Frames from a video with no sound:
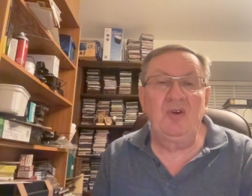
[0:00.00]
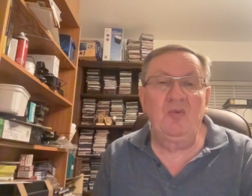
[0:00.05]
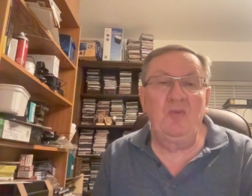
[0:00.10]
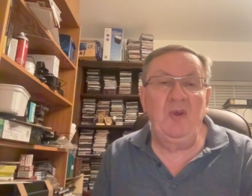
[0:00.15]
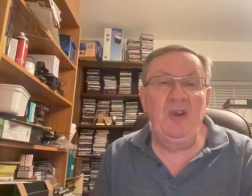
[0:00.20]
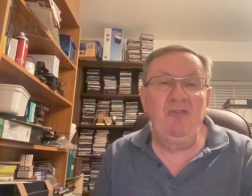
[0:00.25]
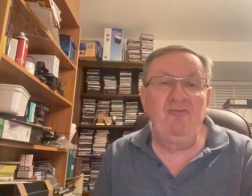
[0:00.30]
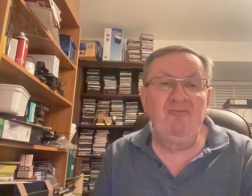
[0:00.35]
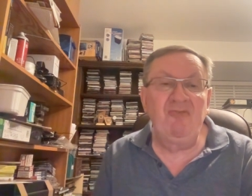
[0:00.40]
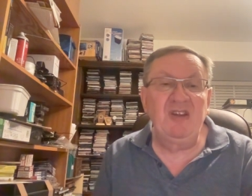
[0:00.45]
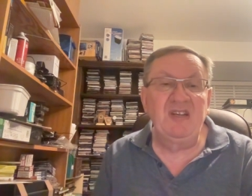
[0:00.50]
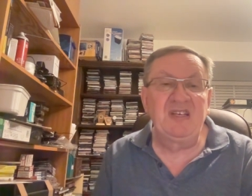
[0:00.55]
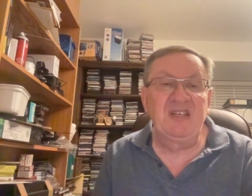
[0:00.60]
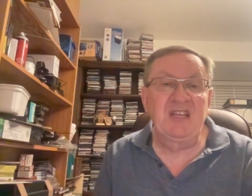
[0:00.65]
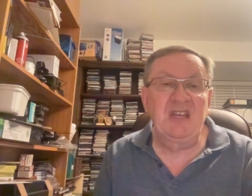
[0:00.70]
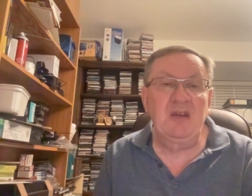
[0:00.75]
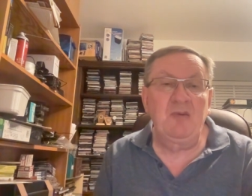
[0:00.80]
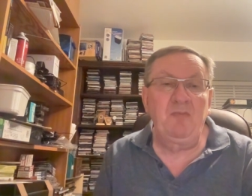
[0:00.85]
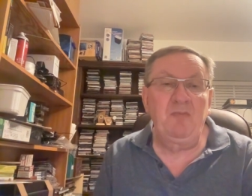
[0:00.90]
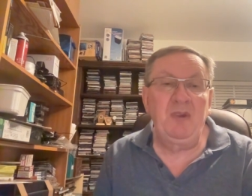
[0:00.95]
that we
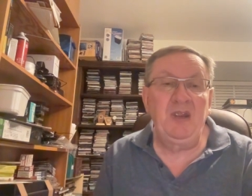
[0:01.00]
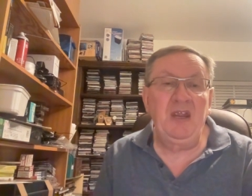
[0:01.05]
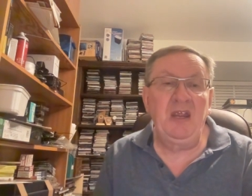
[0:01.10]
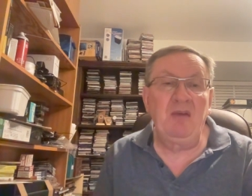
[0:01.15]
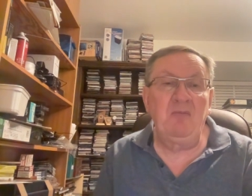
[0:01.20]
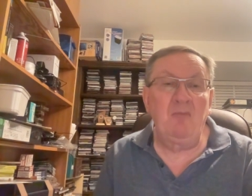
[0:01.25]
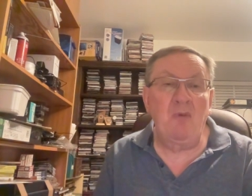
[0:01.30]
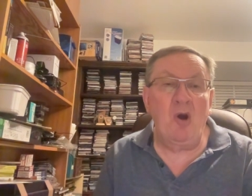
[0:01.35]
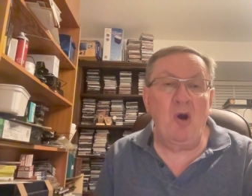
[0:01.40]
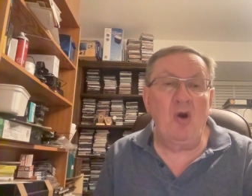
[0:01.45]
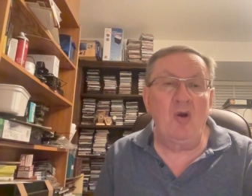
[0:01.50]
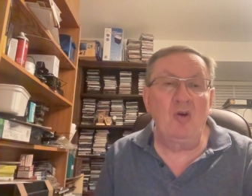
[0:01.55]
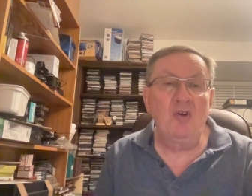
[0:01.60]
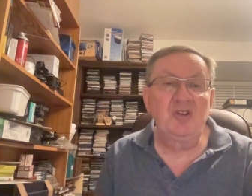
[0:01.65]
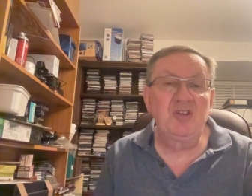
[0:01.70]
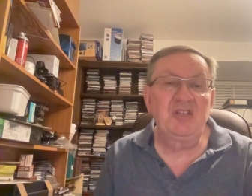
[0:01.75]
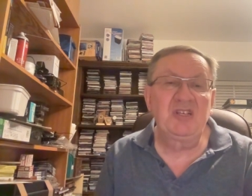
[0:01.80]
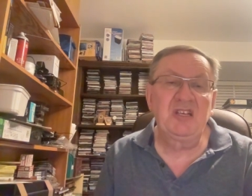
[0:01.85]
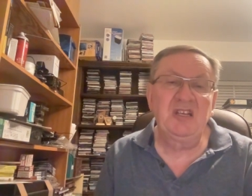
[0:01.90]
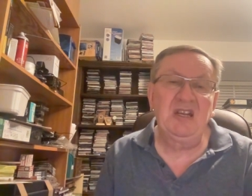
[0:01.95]
risk being
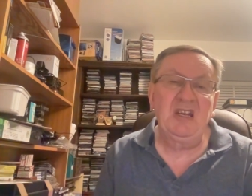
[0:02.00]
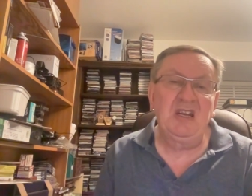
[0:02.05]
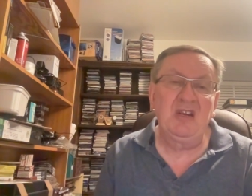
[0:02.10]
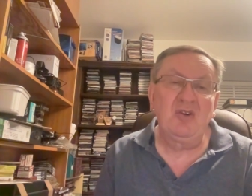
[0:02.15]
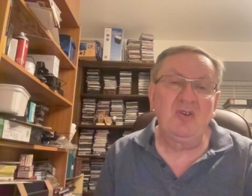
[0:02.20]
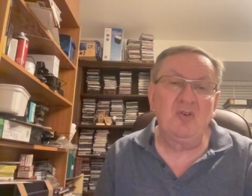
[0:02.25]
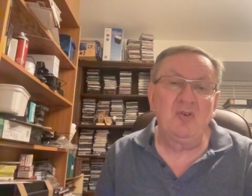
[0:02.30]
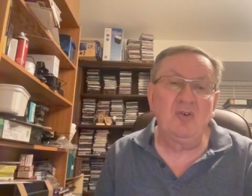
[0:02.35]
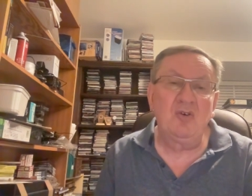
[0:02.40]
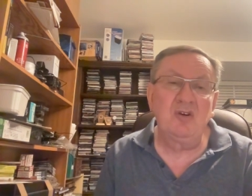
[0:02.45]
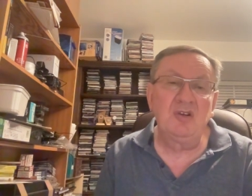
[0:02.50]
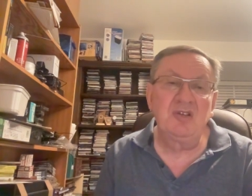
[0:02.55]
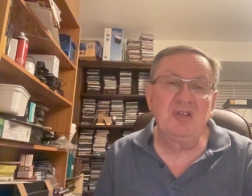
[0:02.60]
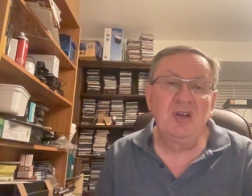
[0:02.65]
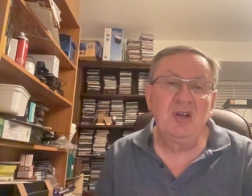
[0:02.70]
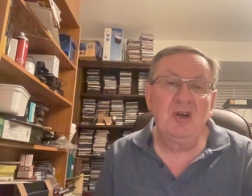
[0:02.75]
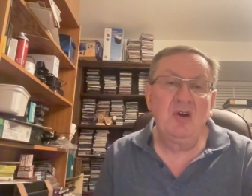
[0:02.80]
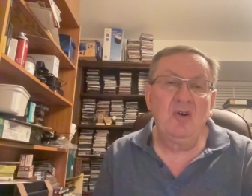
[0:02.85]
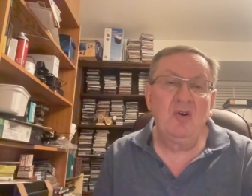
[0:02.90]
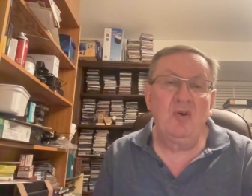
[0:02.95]
mocked, ignored,
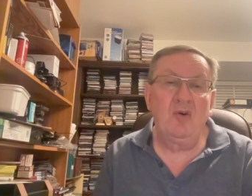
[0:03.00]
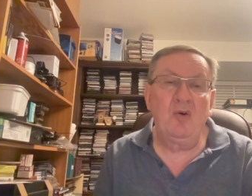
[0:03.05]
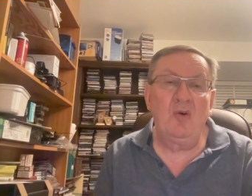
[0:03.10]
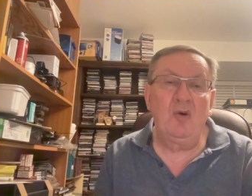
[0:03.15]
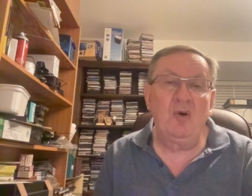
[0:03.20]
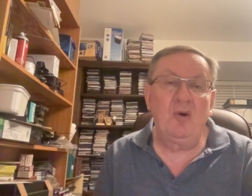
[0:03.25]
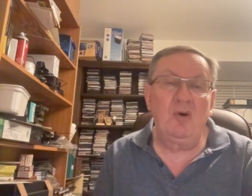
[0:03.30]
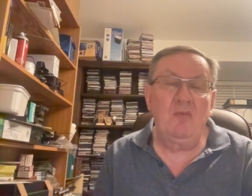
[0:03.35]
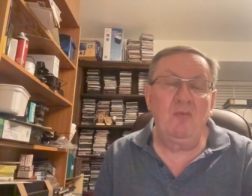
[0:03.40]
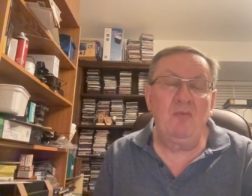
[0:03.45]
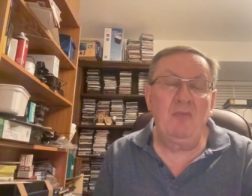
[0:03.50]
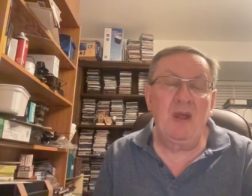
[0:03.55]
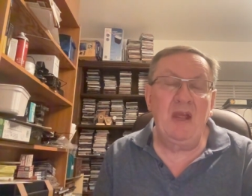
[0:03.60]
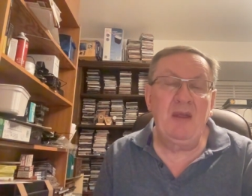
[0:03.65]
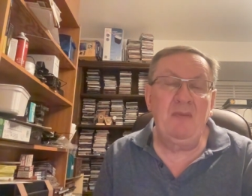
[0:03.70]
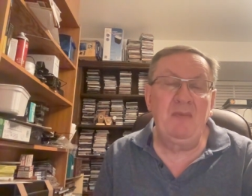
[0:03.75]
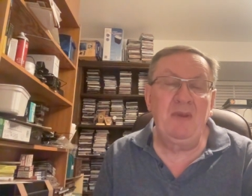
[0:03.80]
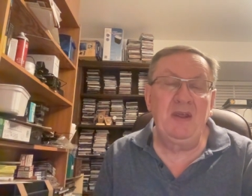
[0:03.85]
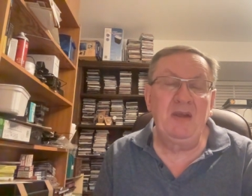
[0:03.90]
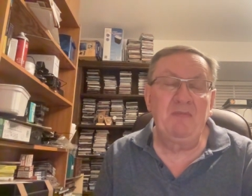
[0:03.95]
or
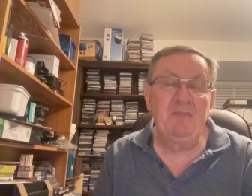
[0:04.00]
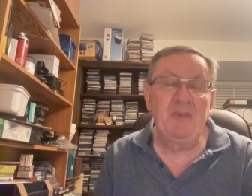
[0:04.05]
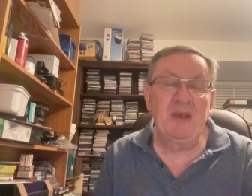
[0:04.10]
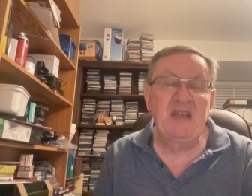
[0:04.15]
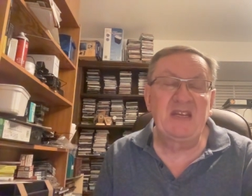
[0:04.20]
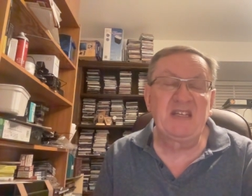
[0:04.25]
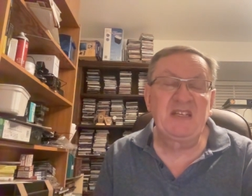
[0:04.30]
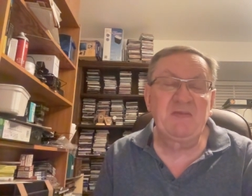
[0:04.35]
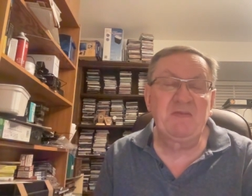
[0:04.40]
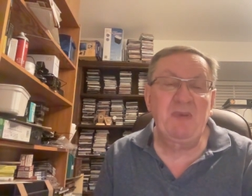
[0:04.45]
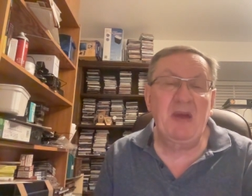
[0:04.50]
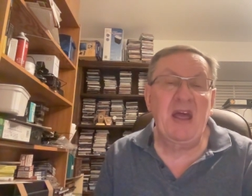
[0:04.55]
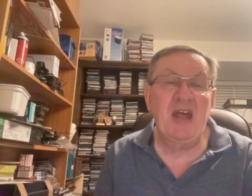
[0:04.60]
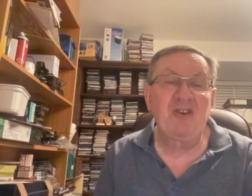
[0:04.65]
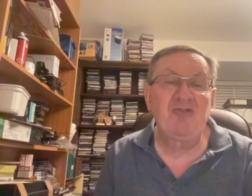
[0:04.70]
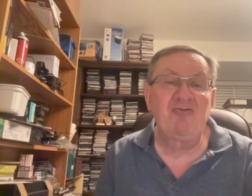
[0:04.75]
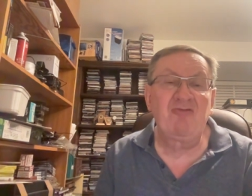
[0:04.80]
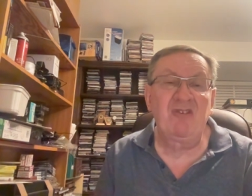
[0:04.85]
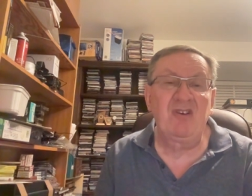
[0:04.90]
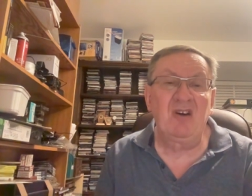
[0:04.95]
maybe at best
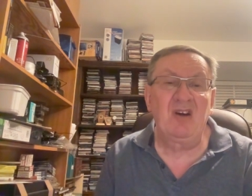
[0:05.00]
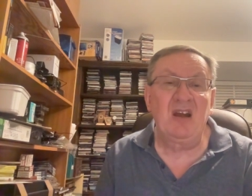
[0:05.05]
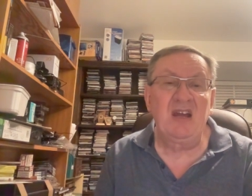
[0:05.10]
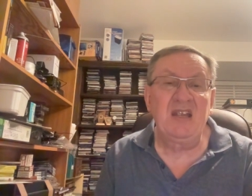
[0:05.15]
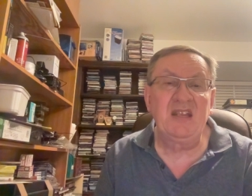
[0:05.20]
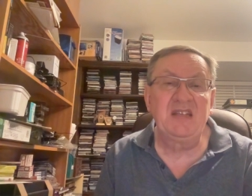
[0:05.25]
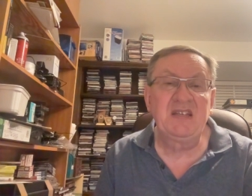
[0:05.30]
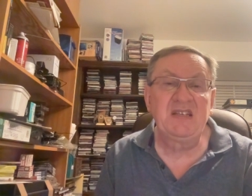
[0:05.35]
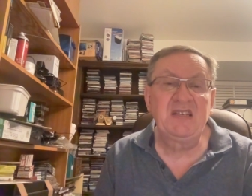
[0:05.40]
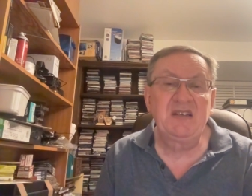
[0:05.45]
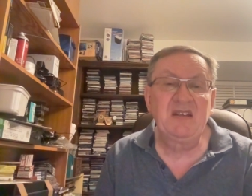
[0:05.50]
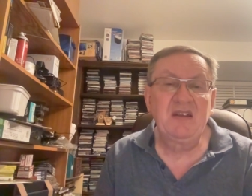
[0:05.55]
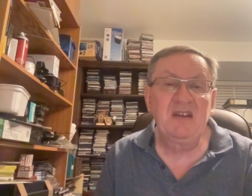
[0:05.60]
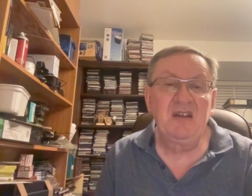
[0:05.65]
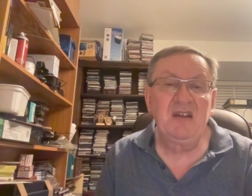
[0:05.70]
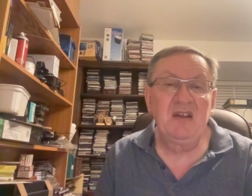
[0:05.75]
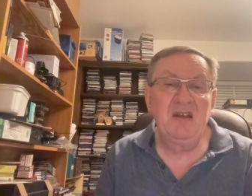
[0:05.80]
patronized.